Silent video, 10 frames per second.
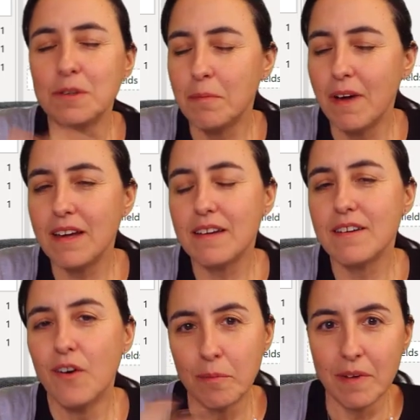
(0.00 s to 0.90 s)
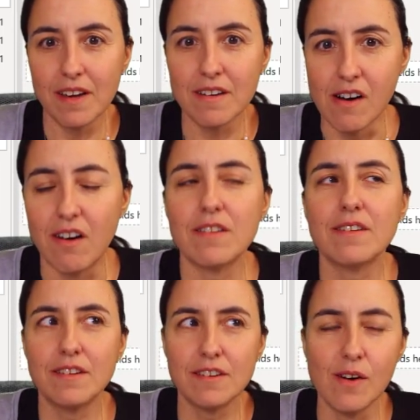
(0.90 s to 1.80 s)
you may or may not
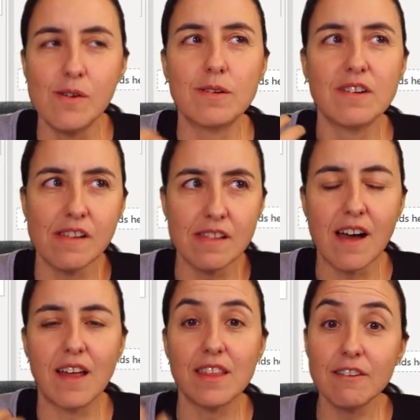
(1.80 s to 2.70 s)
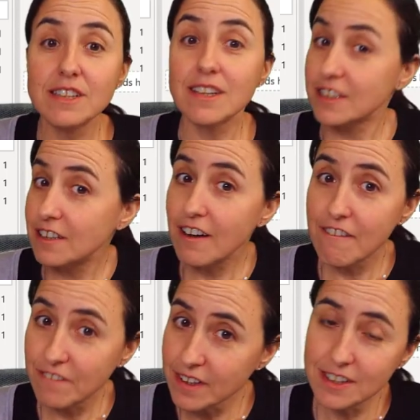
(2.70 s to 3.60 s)
know that there is actually a
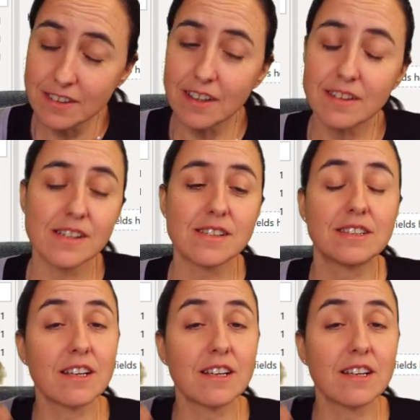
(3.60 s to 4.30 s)
function that does this.